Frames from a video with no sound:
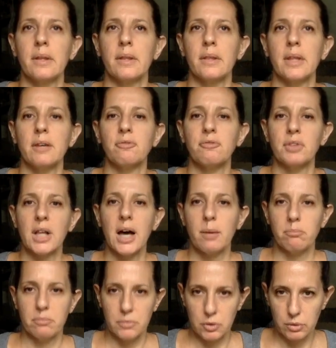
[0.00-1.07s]
they flop
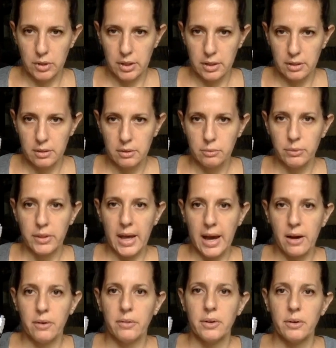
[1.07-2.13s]
more
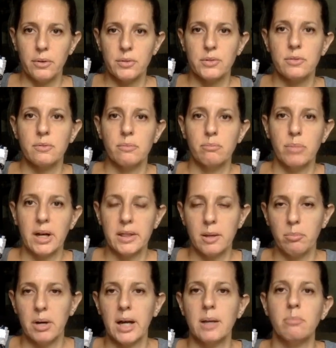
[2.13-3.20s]
without those the
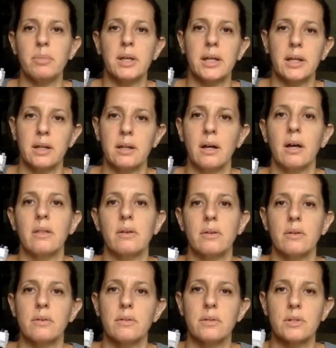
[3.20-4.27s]
piping and
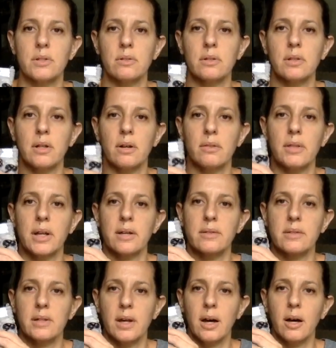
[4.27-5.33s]
other you know things
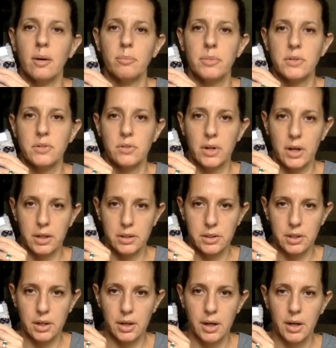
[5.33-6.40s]
to help the
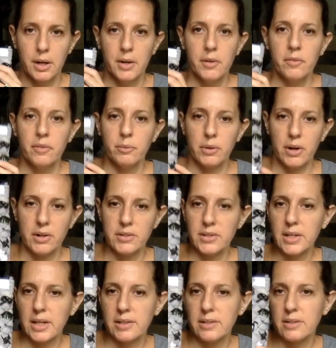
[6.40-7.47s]
structure. Whereas
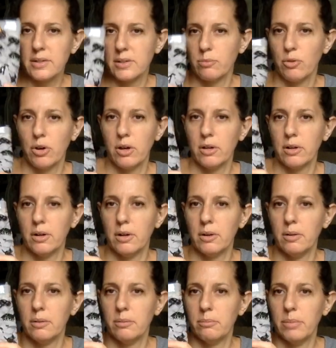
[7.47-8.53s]
this is a smaller
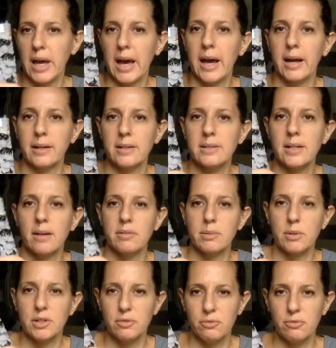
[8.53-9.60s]
bag, doesn't have as
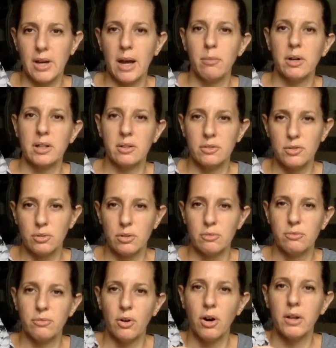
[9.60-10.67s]
much fabric to sort of
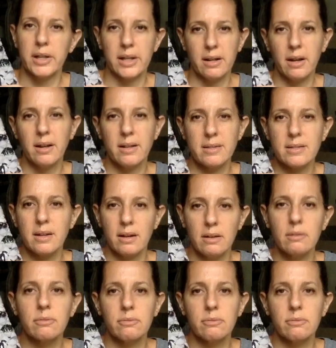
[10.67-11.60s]
fall in on itself.